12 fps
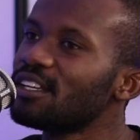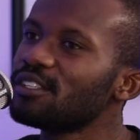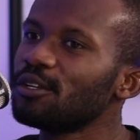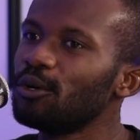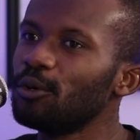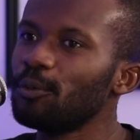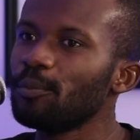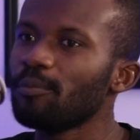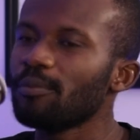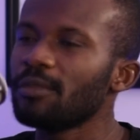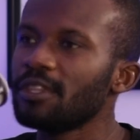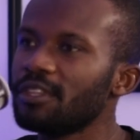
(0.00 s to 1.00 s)
So
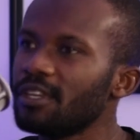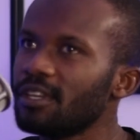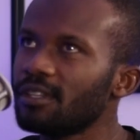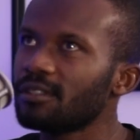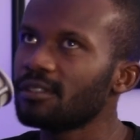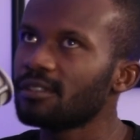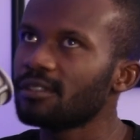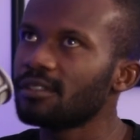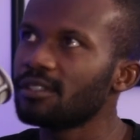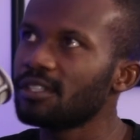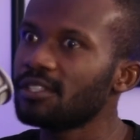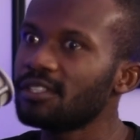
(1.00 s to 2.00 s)
the
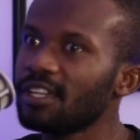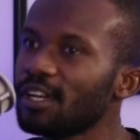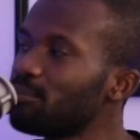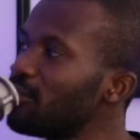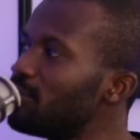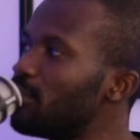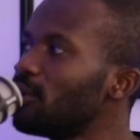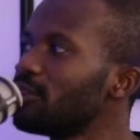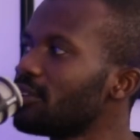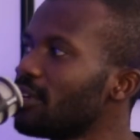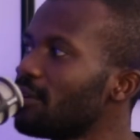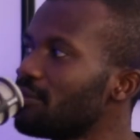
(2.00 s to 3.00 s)
setup of
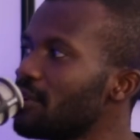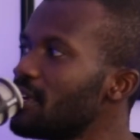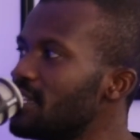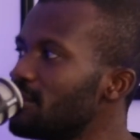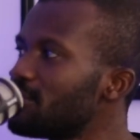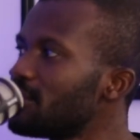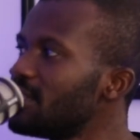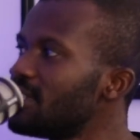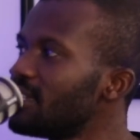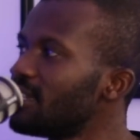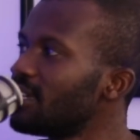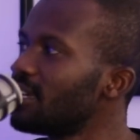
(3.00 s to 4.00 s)
both are very different.